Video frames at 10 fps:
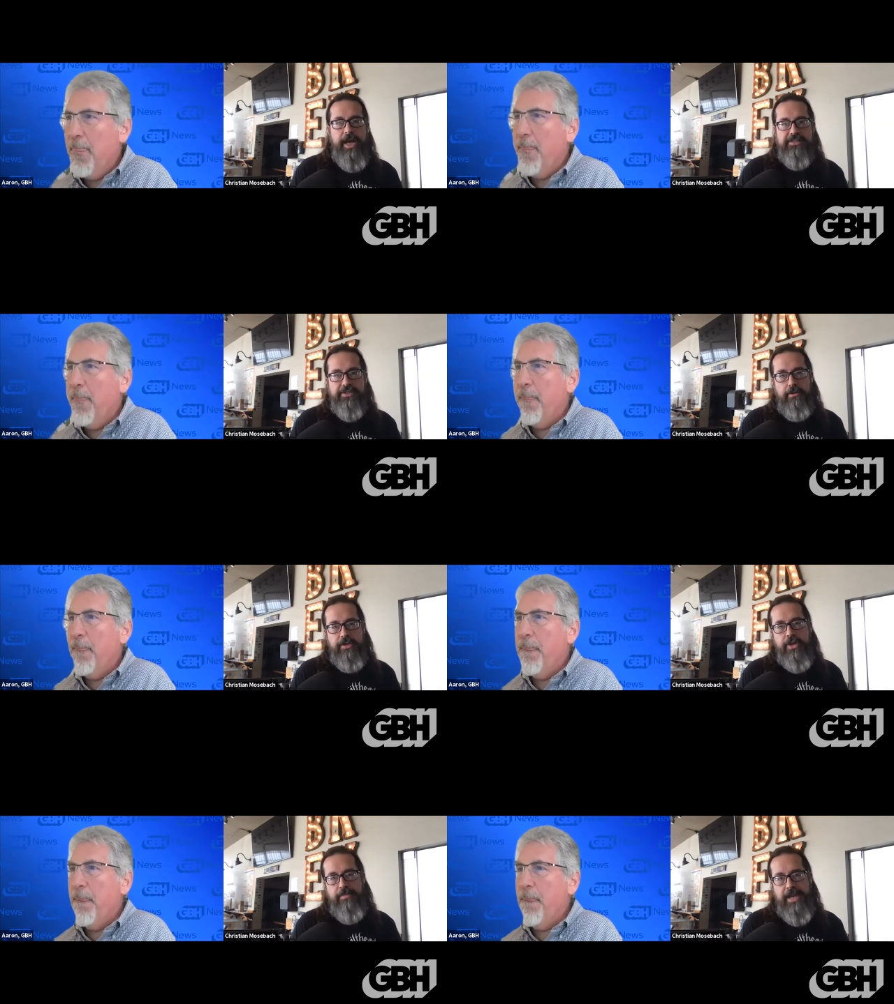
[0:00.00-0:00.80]
Speaker 1: Okay,
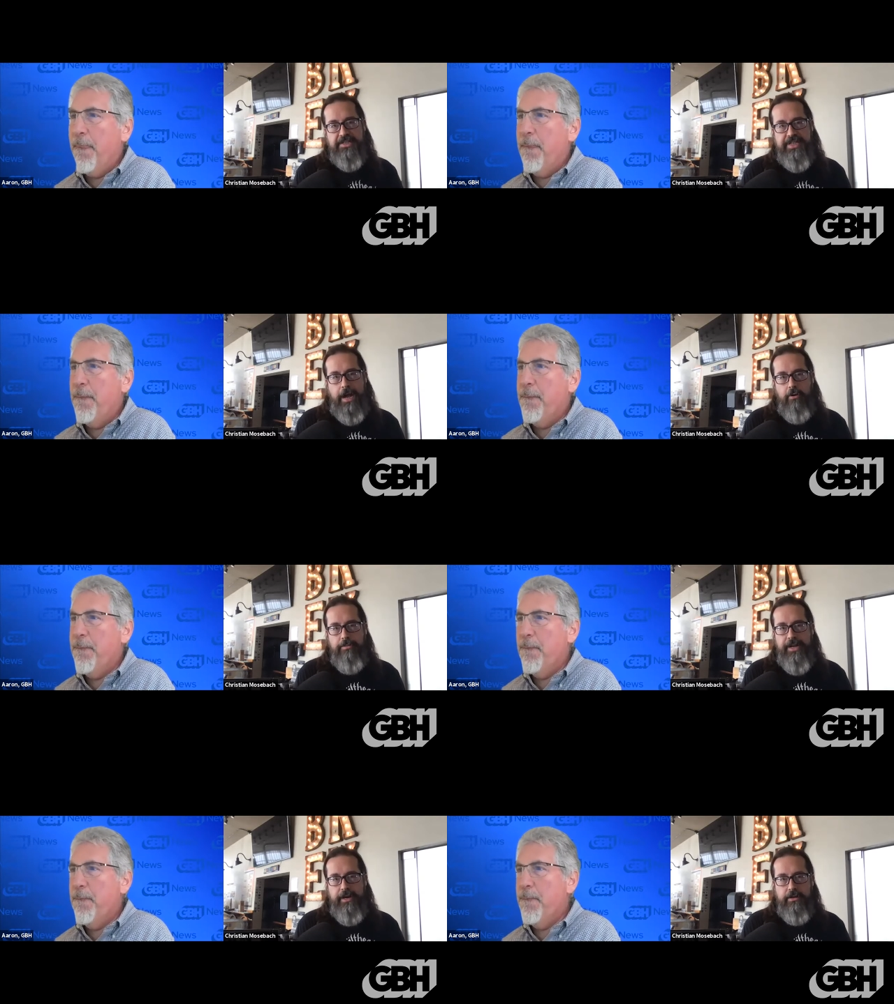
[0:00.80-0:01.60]
so you can make
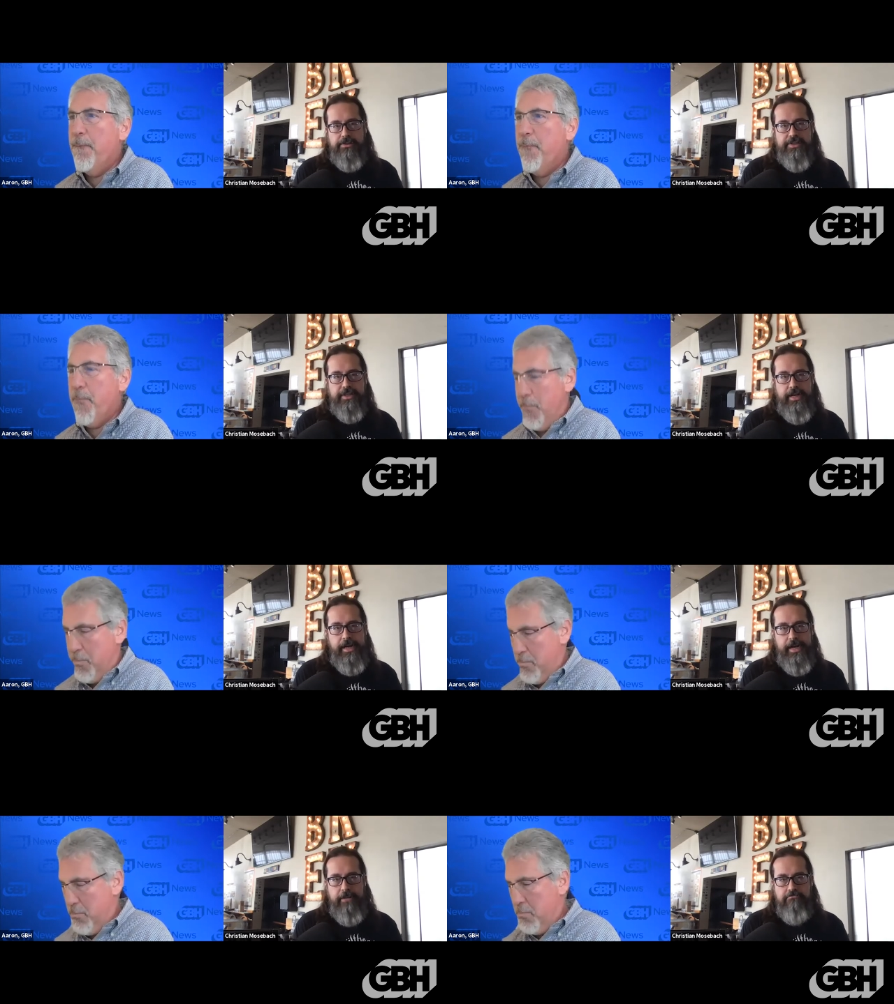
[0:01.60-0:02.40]
sour beers.
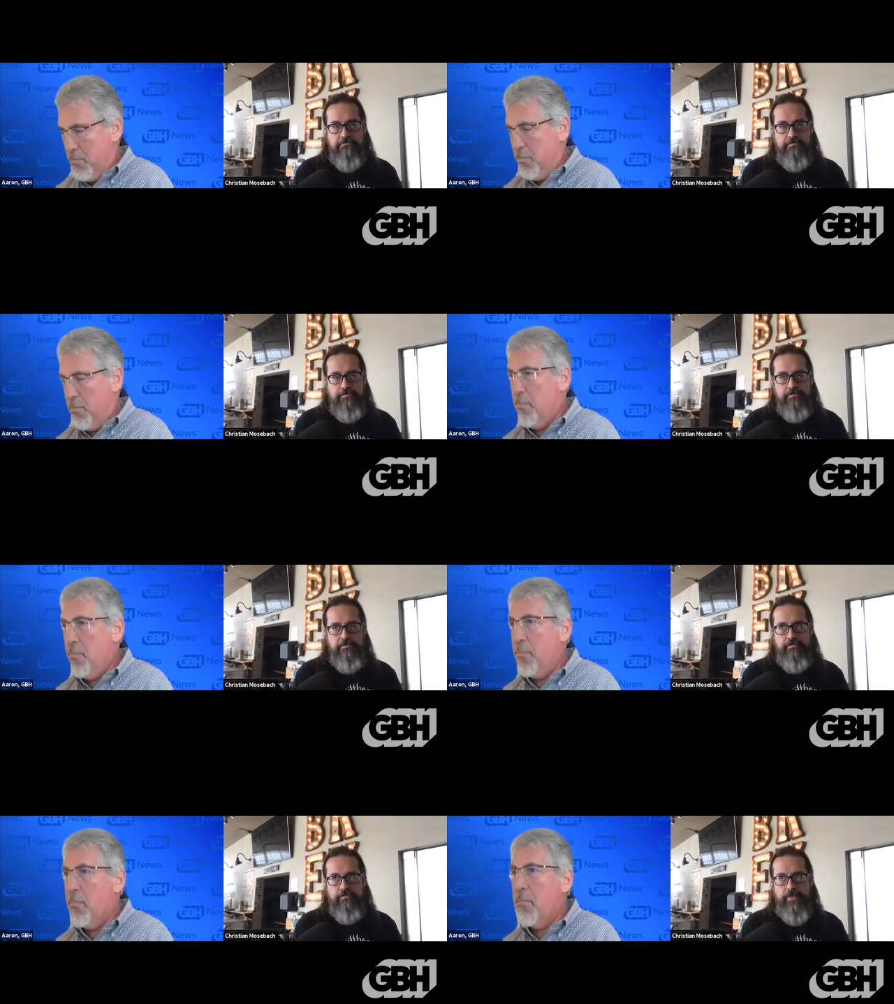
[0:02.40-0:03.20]
Um,
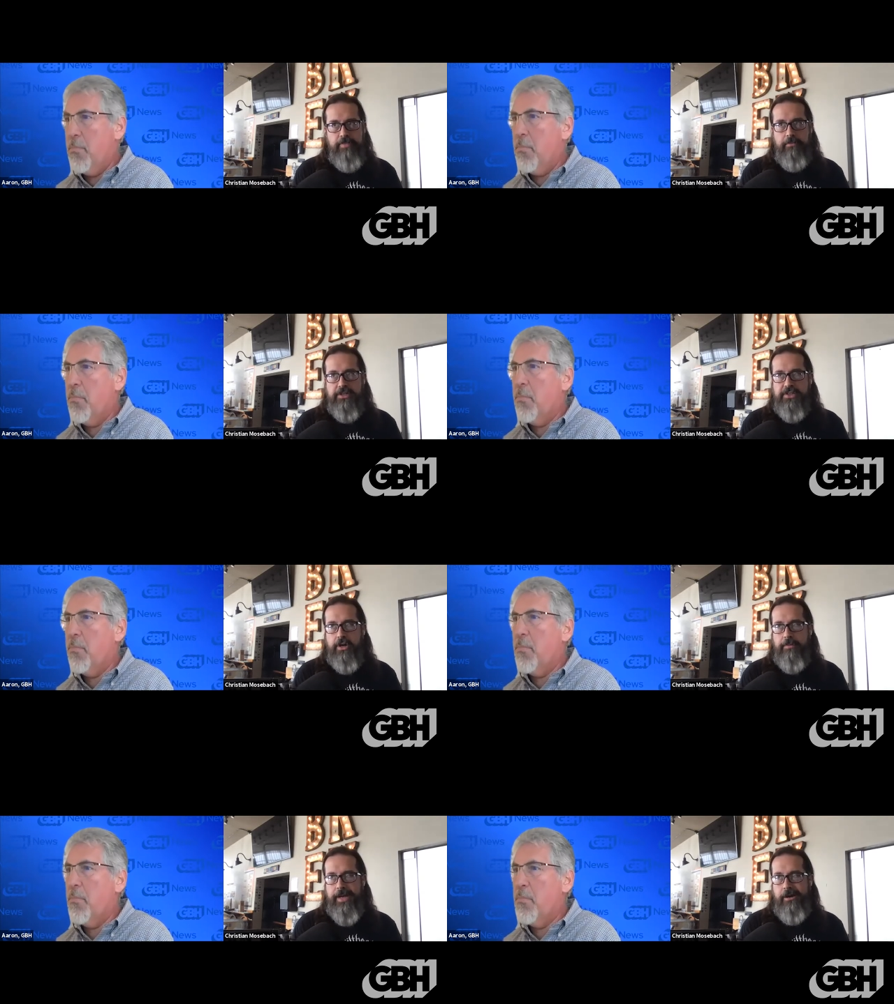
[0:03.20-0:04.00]
I'm going to
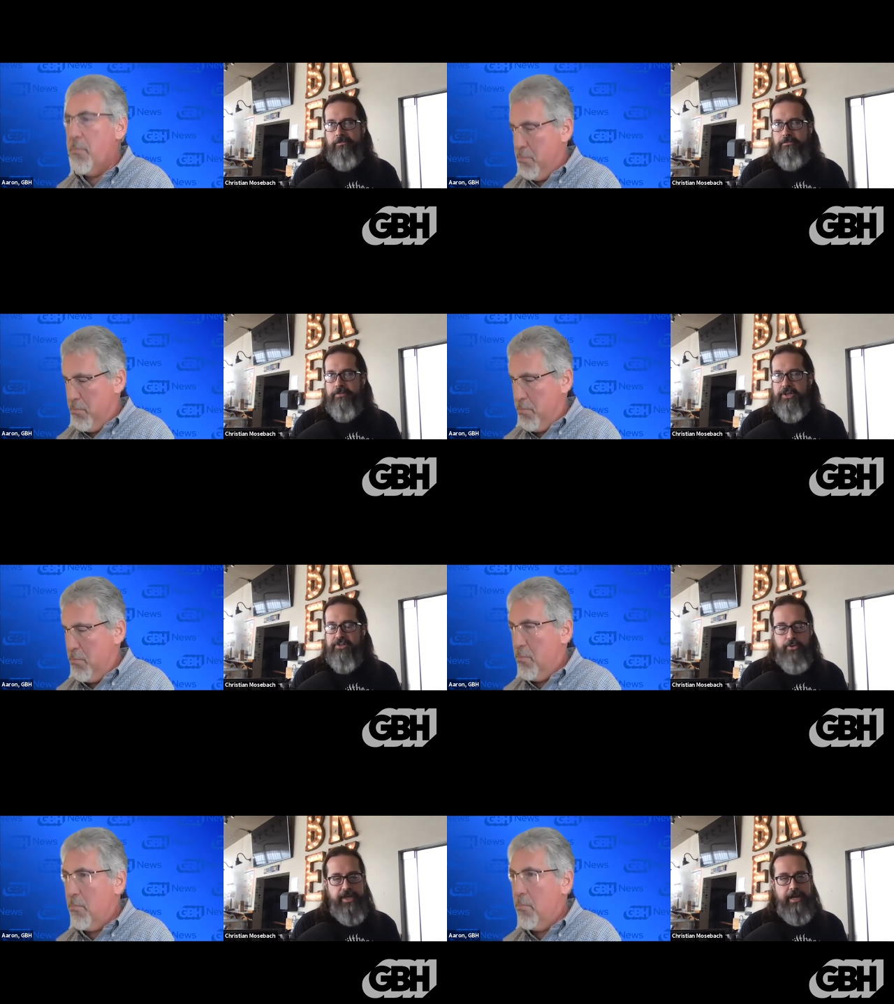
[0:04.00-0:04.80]
talk about, you
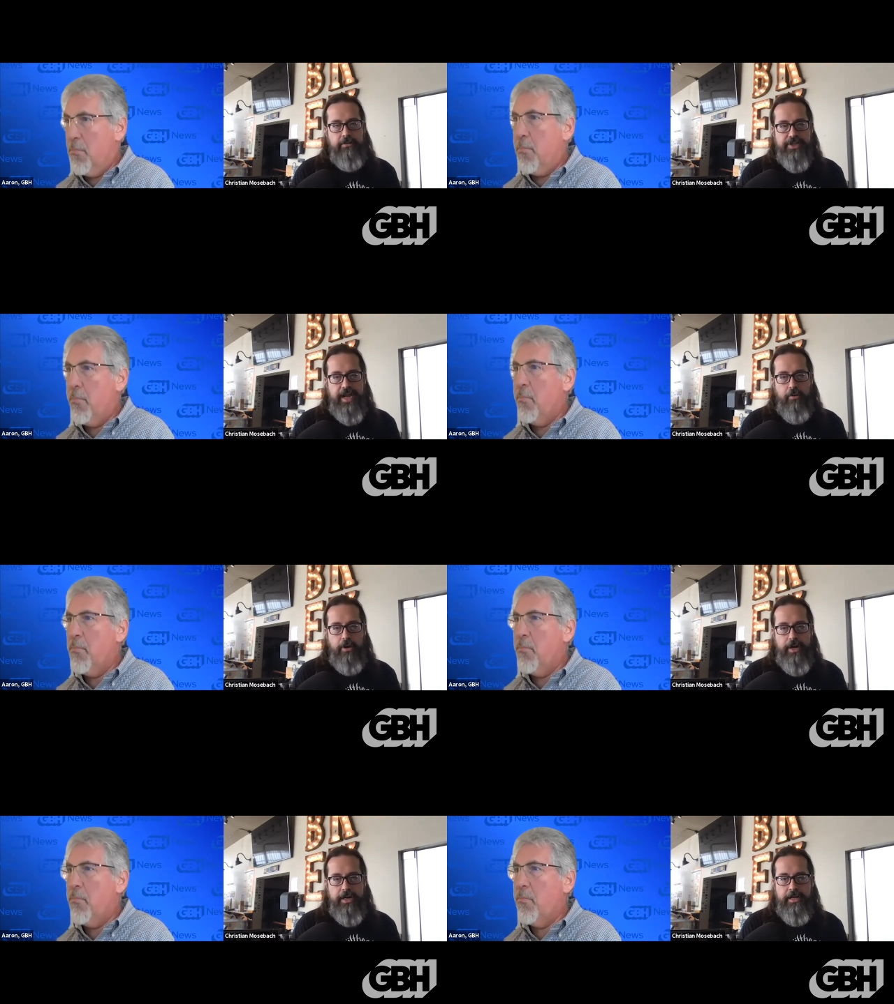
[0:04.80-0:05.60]
can do kettle
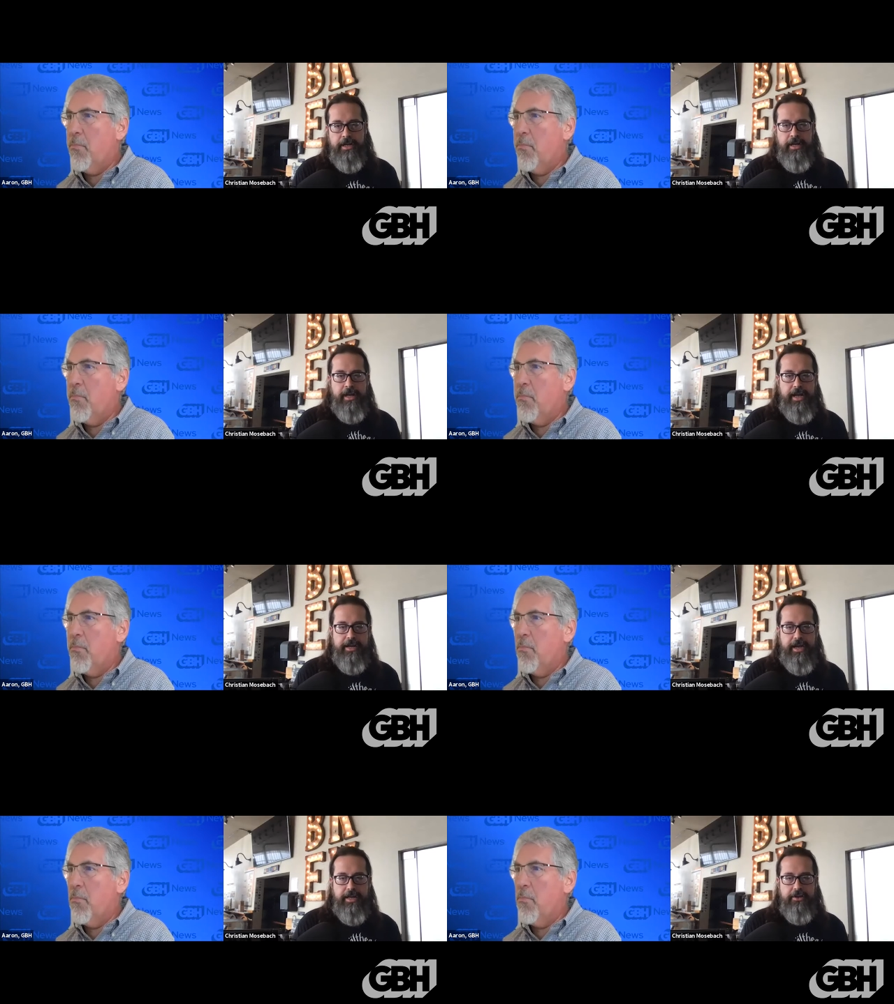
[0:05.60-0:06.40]
souring,
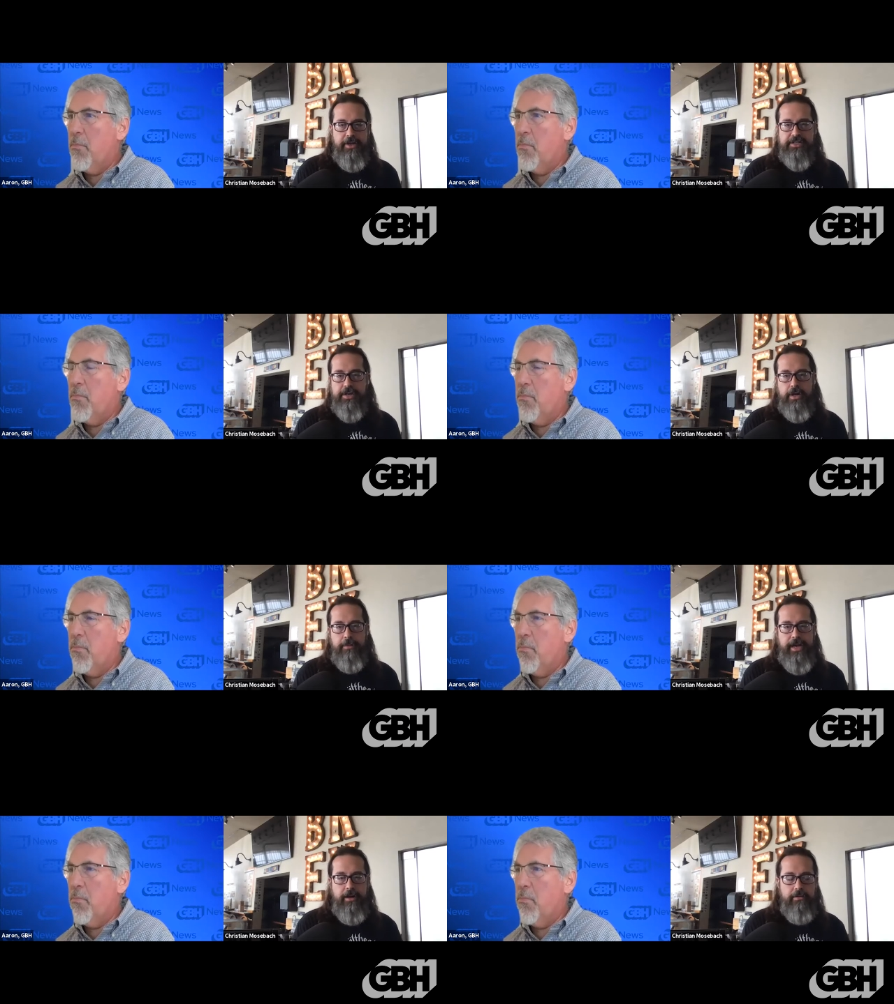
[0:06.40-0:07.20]
and then you can
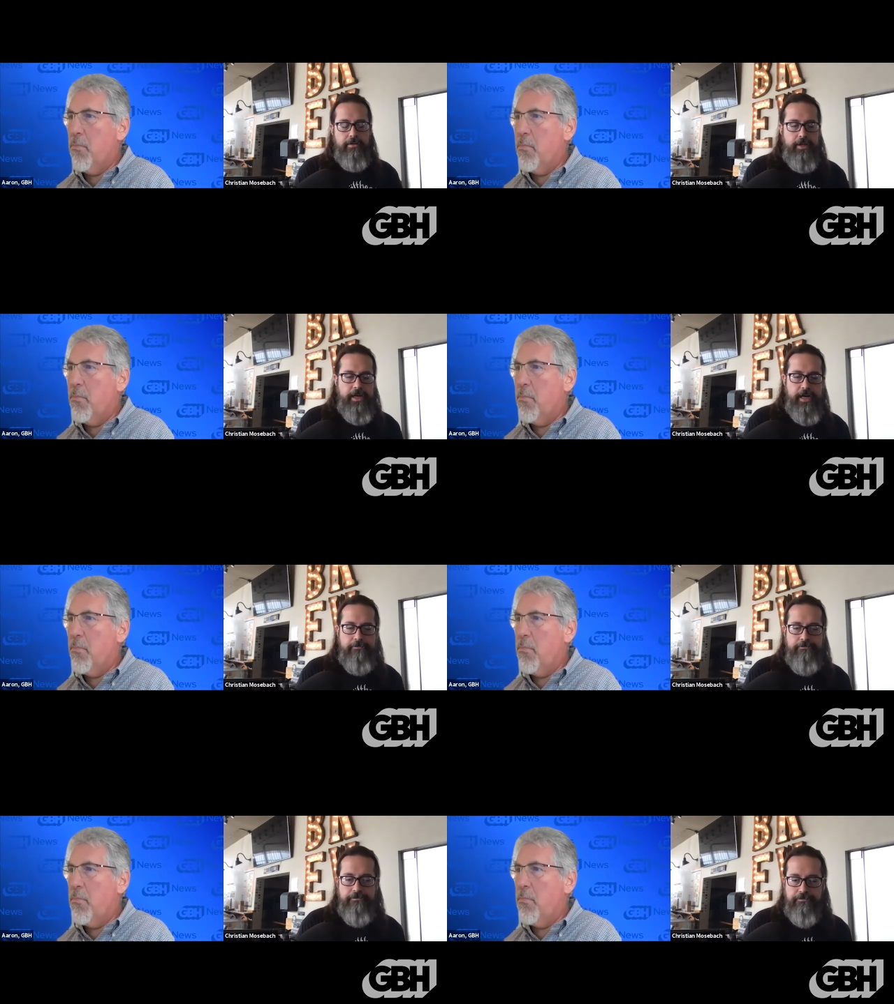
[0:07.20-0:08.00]
talk about,
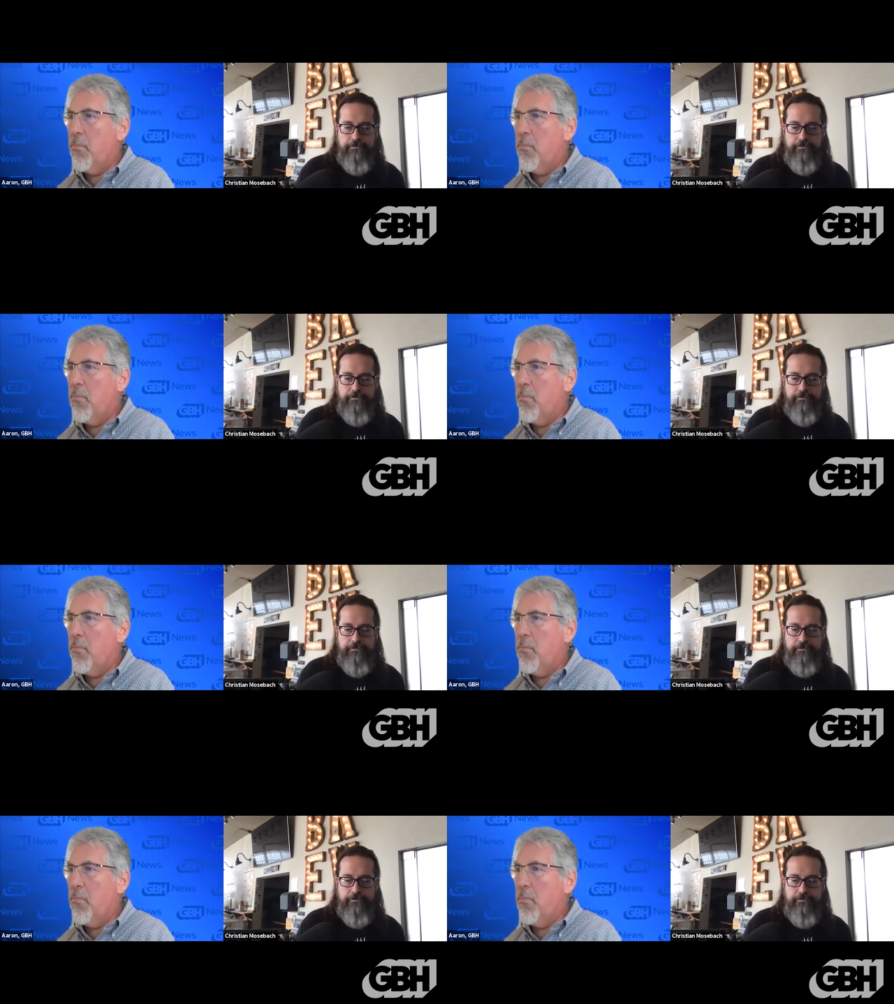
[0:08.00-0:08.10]
um,